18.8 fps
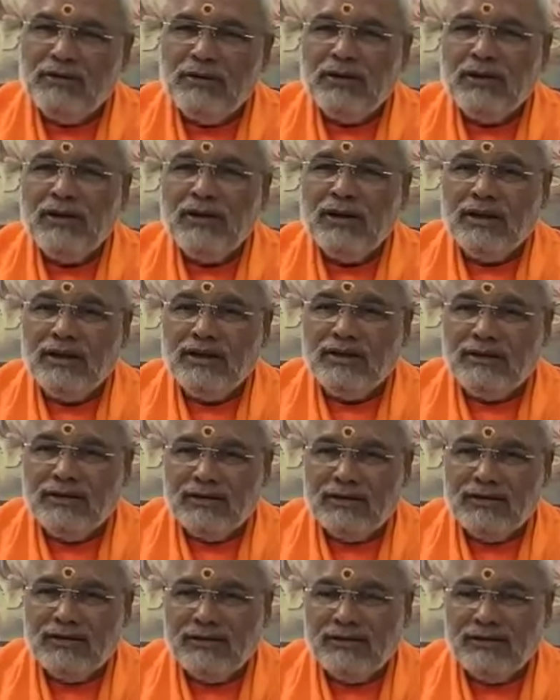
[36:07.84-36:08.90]
Okay,
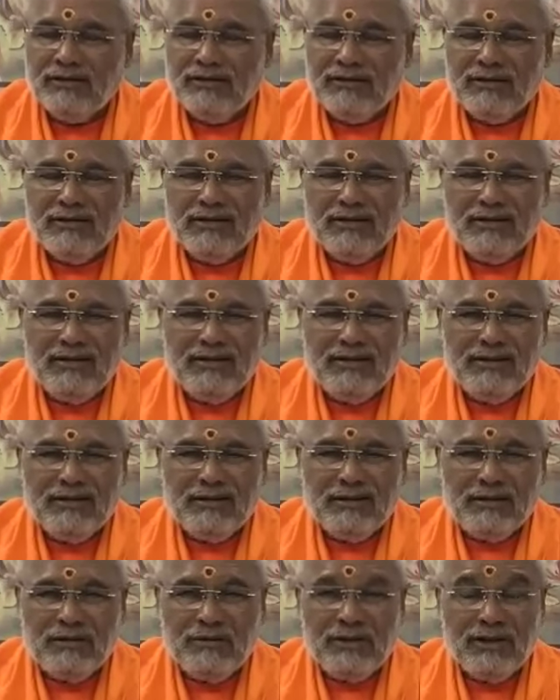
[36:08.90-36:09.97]
9:30.
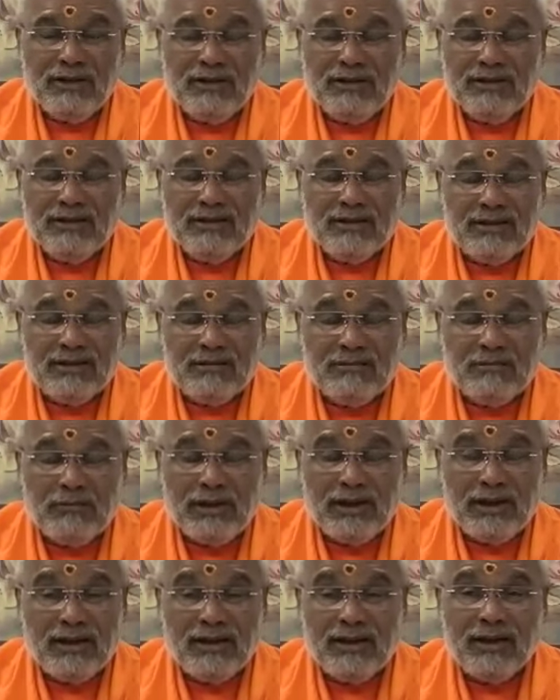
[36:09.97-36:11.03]
Swamiji, it's
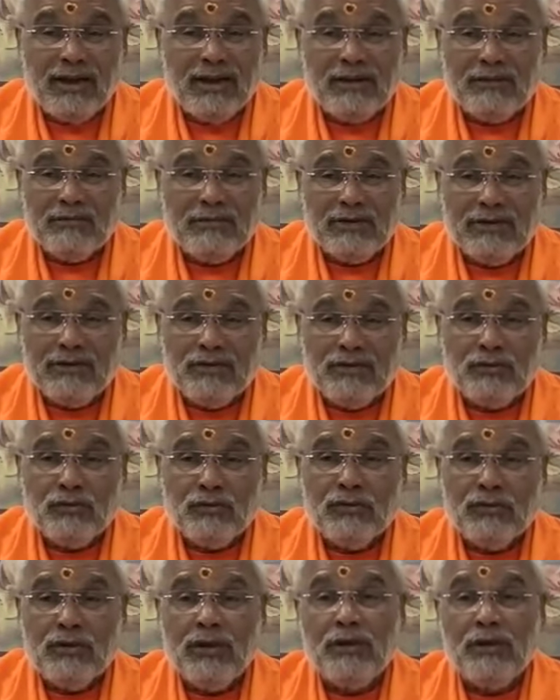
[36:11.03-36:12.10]
bedtime. It's too
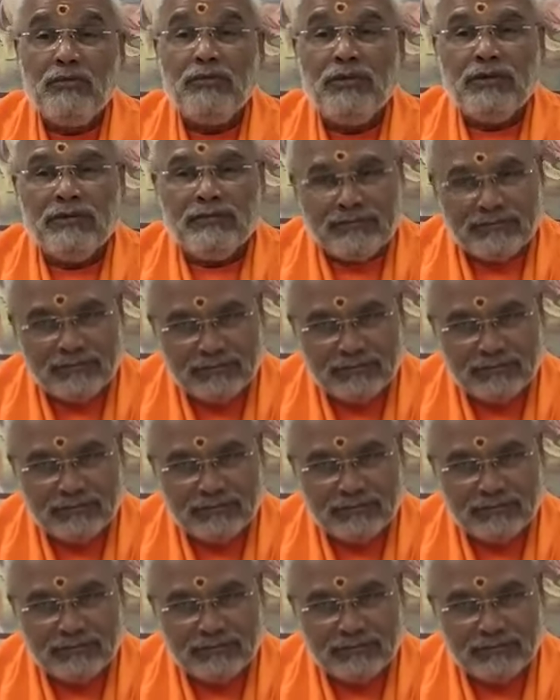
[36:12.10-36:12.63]
sleepy.